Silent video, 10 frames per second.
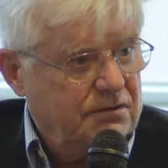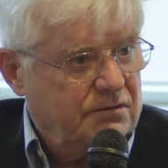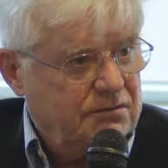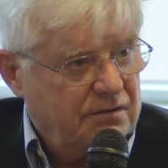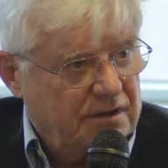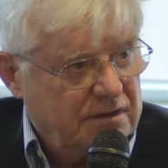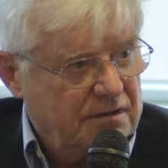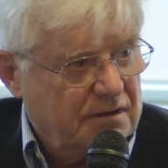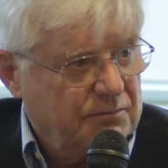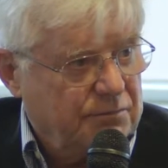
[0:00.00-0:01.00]

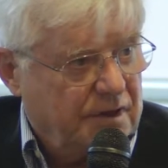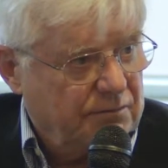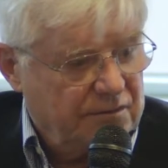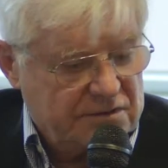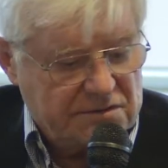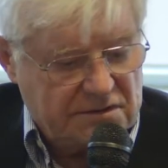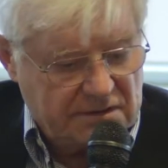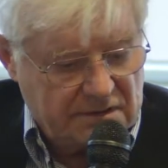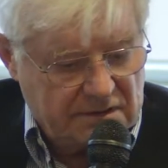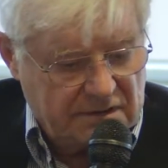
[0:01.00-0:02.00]
Ukrainian and published
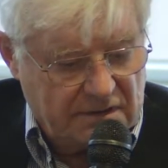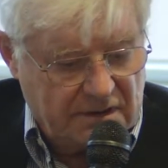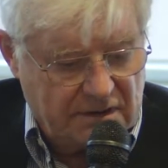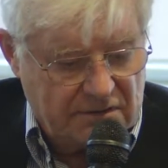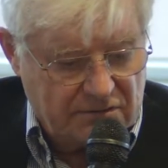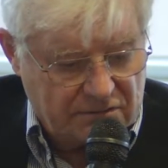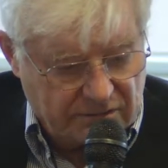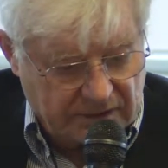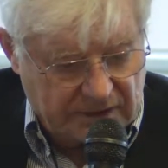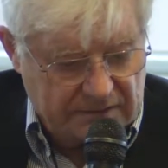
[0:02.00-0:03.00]
in
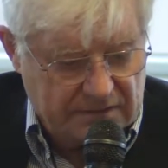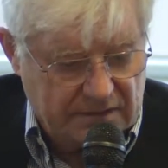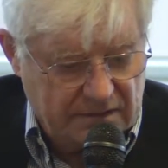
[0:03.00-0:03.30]
Ukraine.